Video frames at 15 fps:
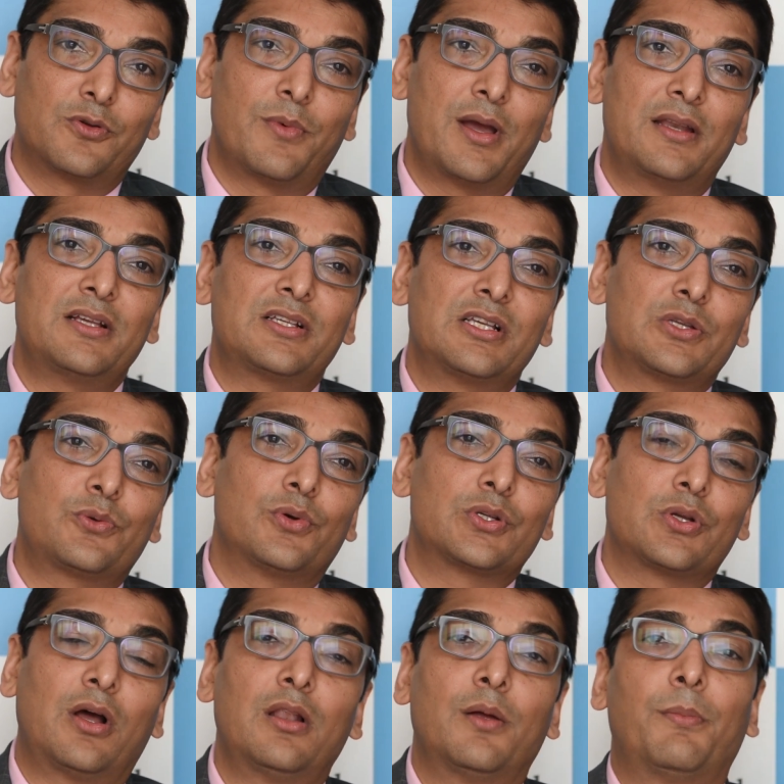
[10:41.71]
So my research
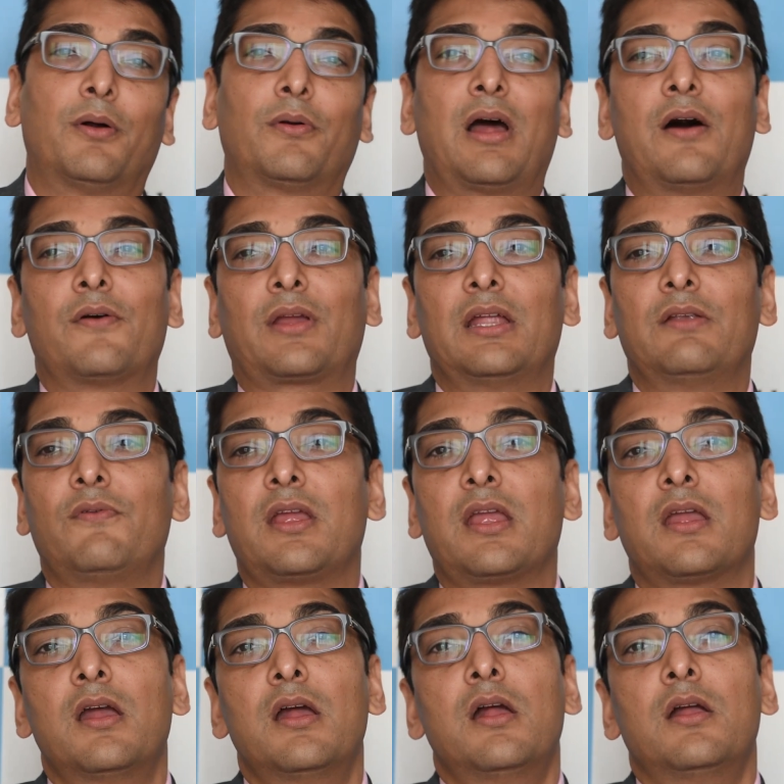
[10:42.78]
was all about how can
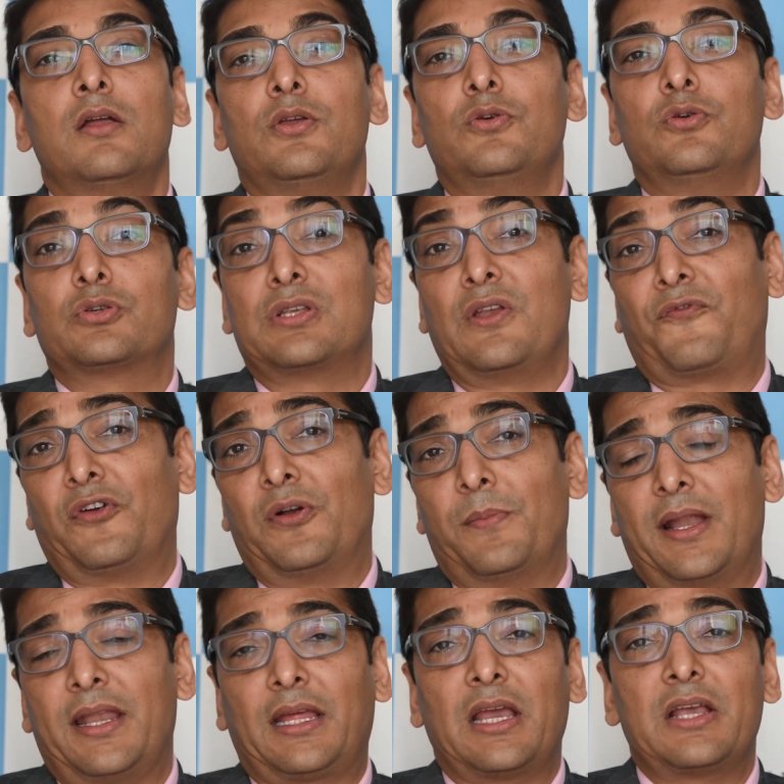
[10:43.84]
we use different
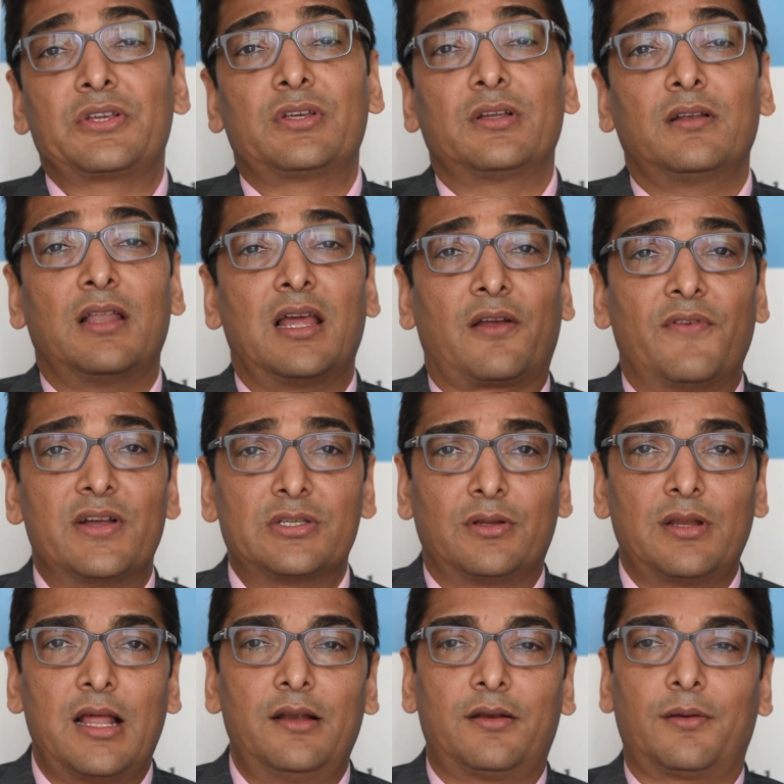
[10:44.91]
medication like
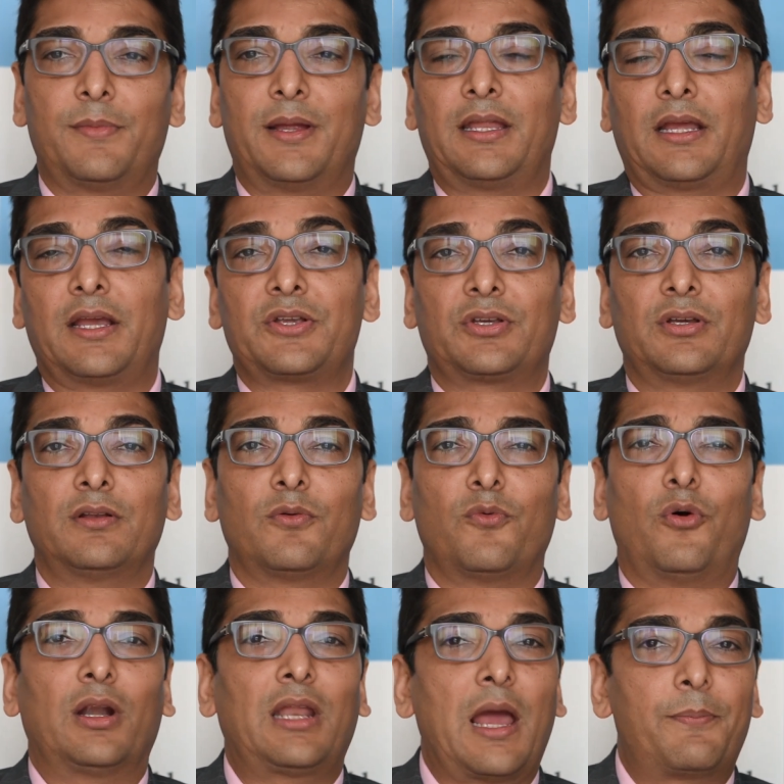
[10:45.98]
vasodilator medication,
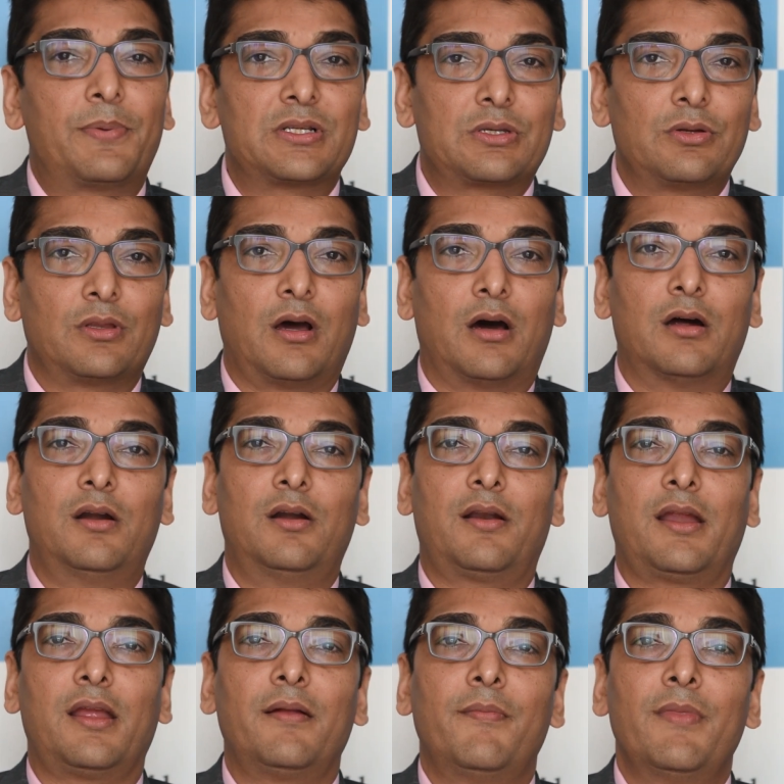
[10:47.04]
what happens to the
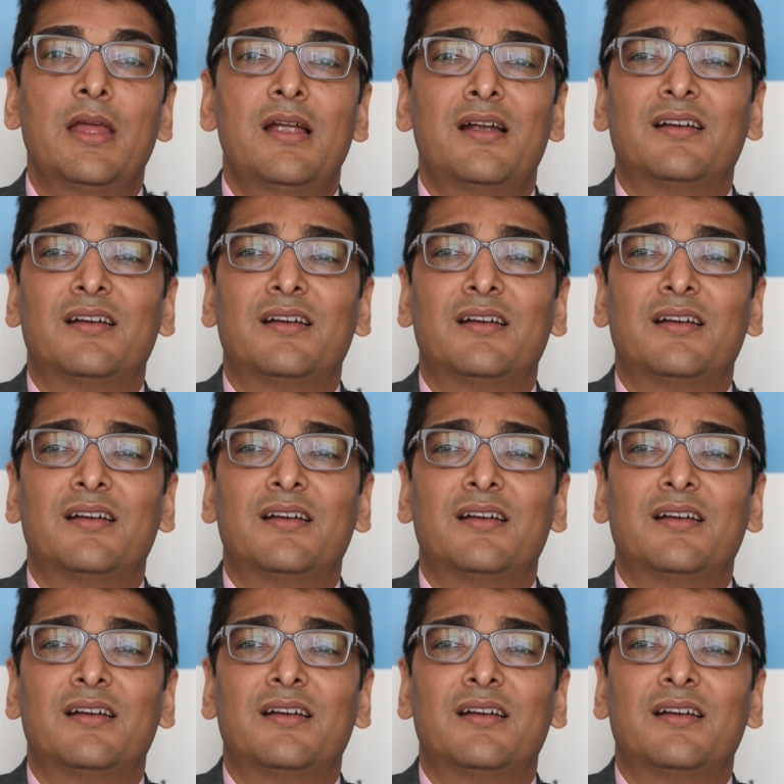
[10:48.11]
artery,